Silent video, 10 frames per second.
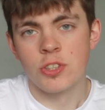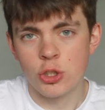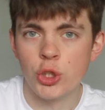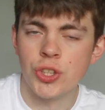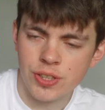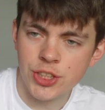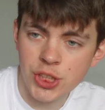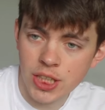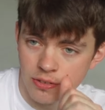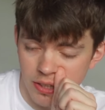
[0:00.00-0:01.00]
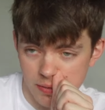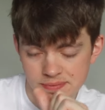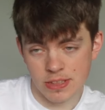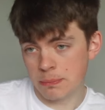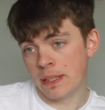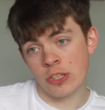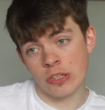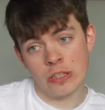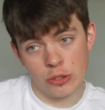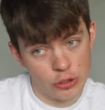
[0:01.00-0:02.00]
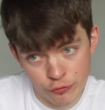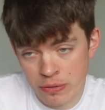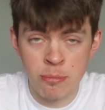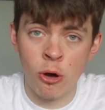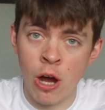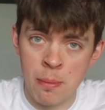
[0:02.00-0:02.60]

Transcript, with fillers: good this year, right? He's been nothing more.